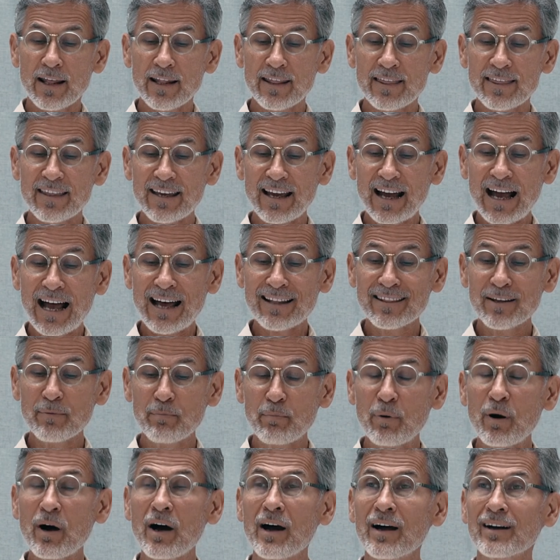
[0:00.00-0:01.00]
the other
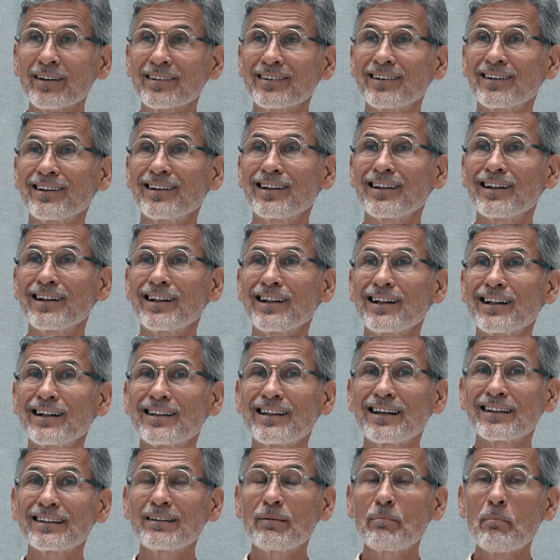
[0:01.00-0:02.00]
part
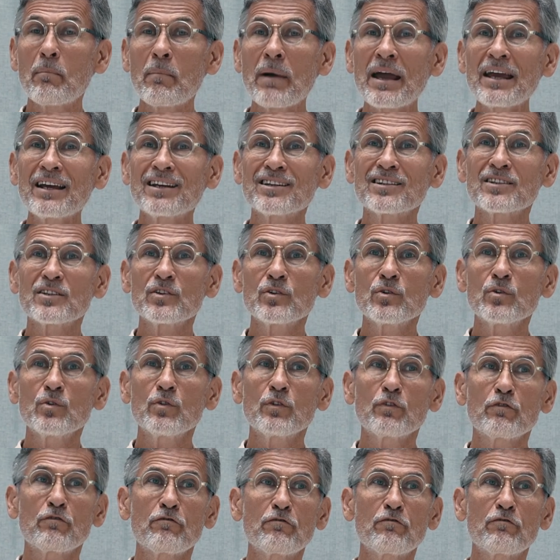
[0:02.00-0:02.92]
that makes you